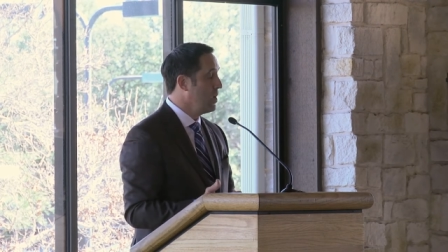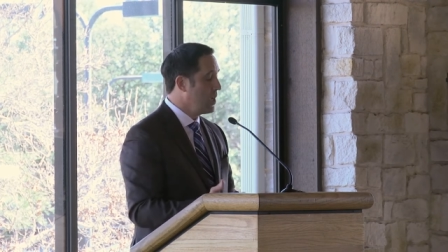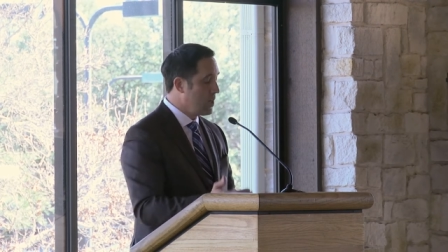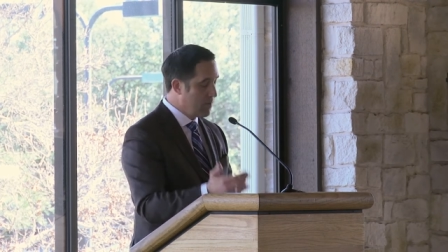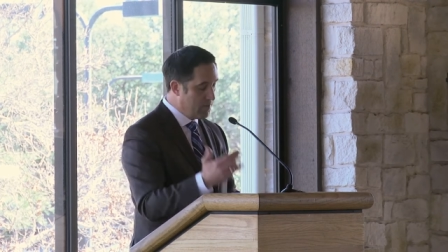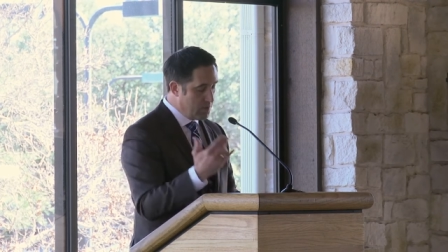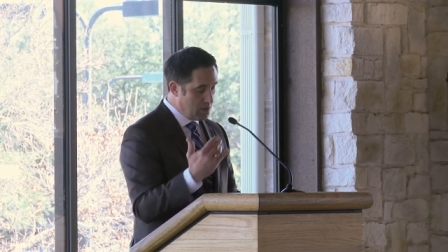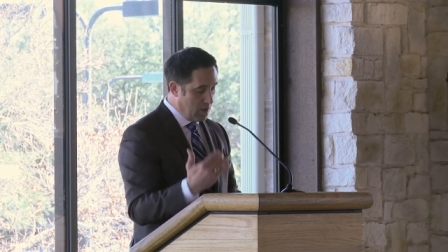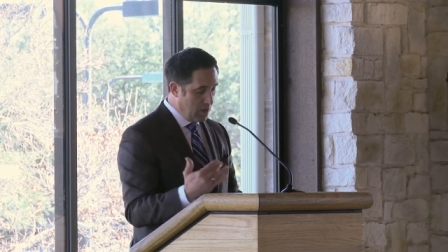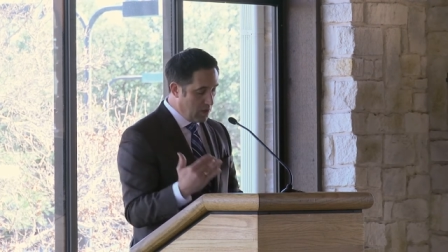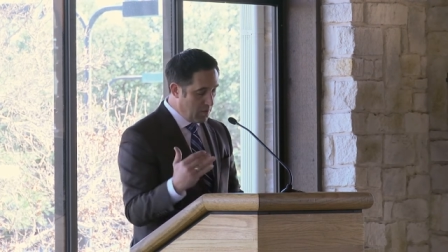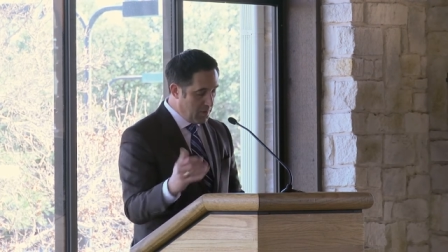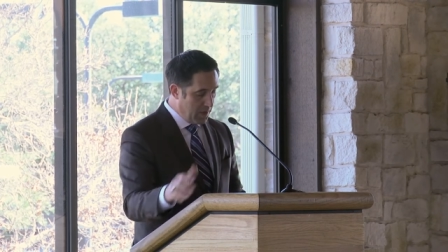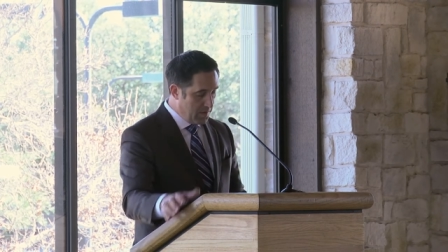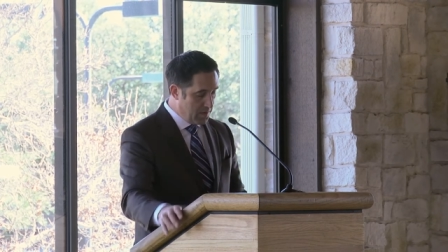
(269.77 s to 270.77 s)
And if you talk
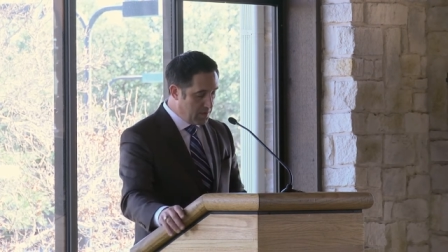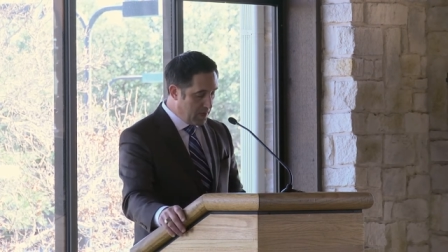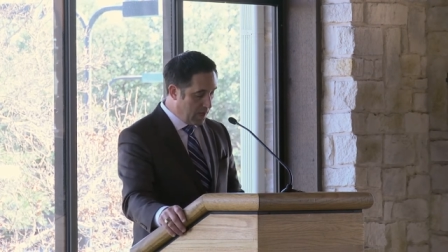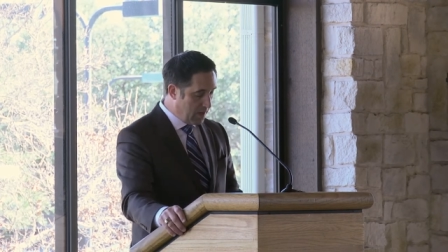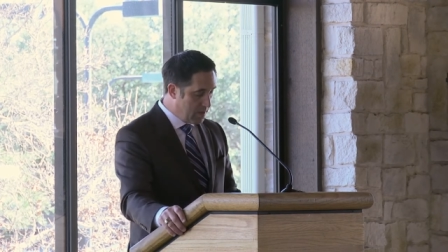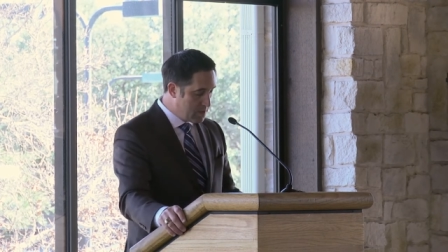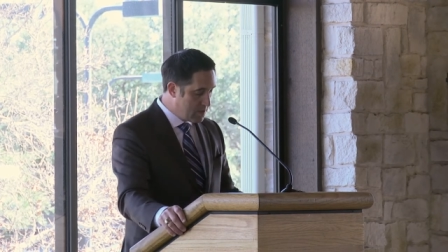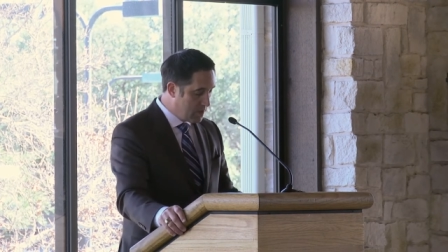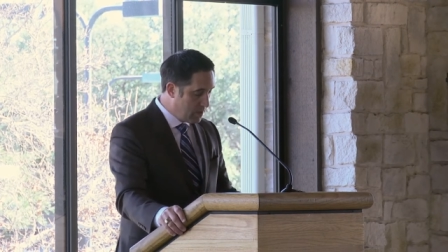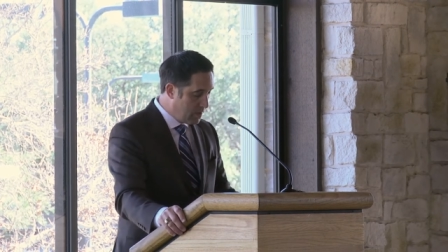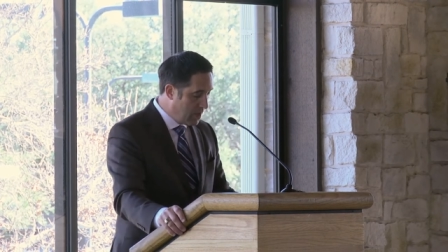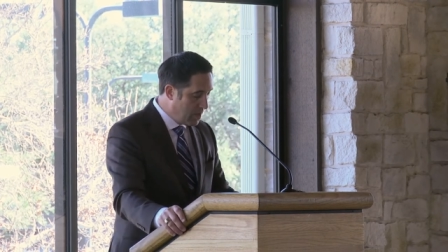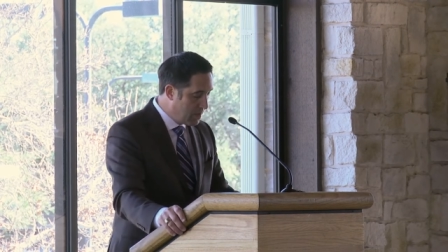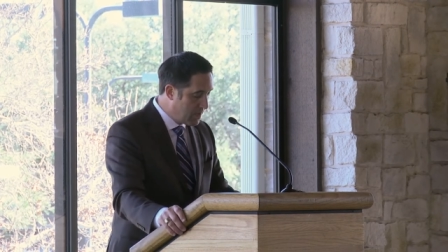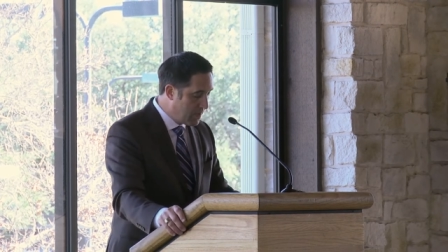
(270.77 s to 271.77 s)
about the dollars that are
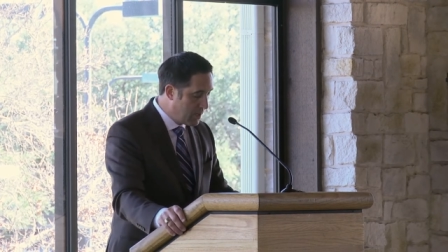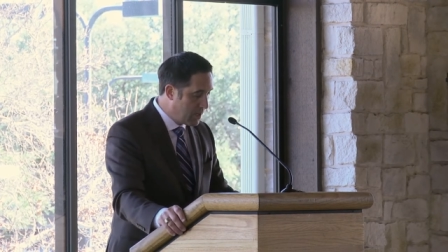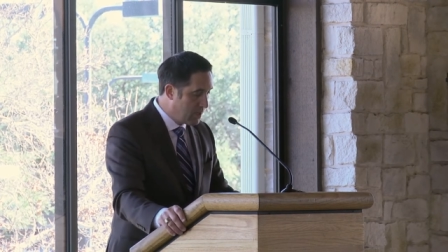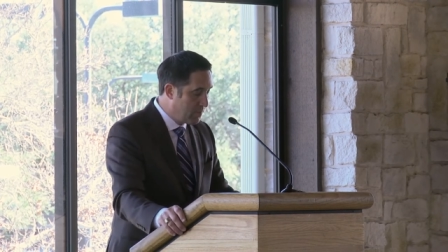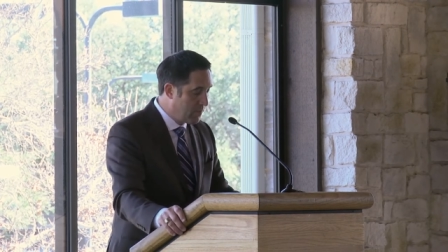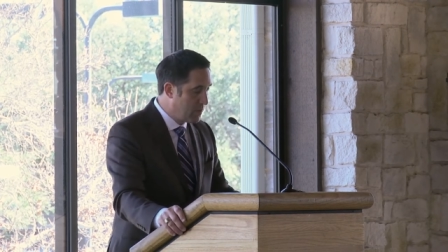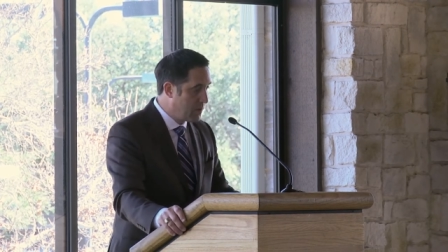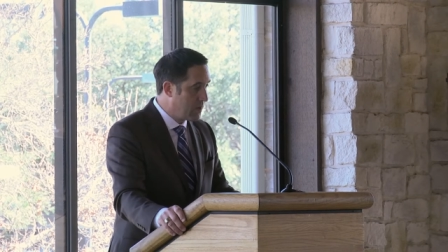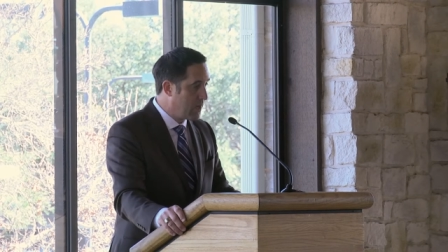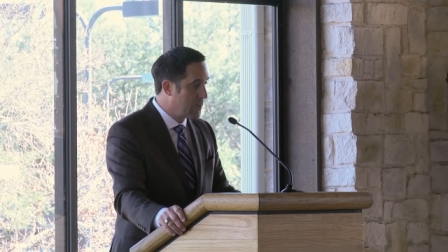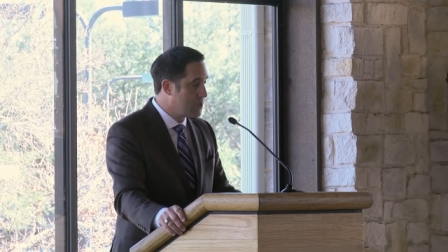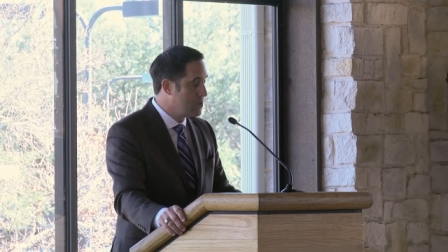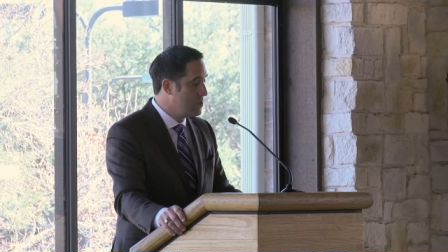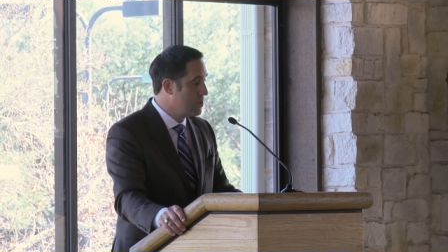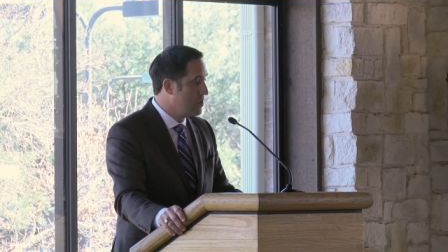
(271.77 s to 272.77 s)
coming in for the
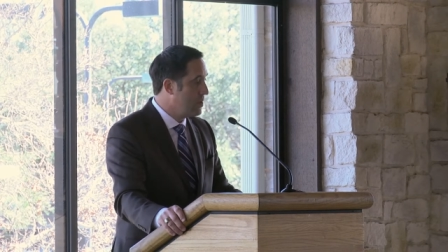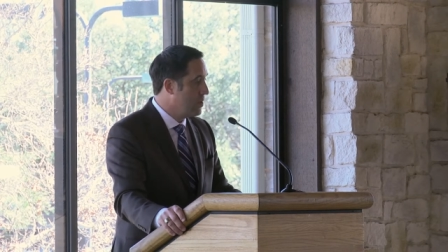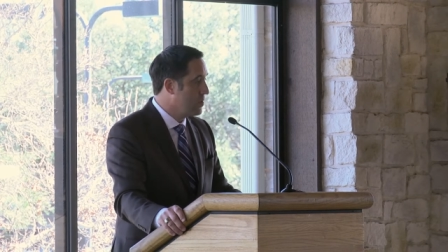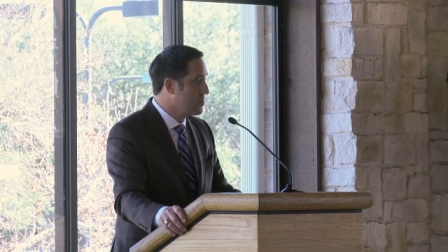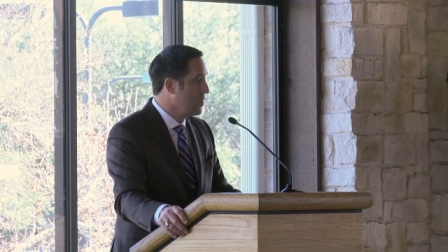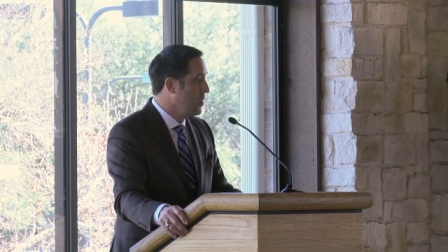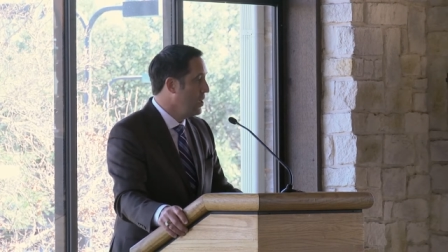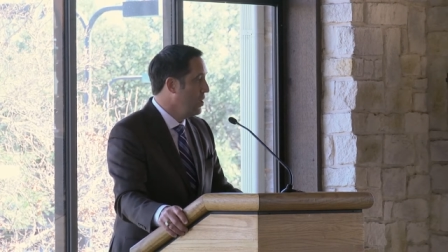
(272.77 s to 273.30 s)
next two years,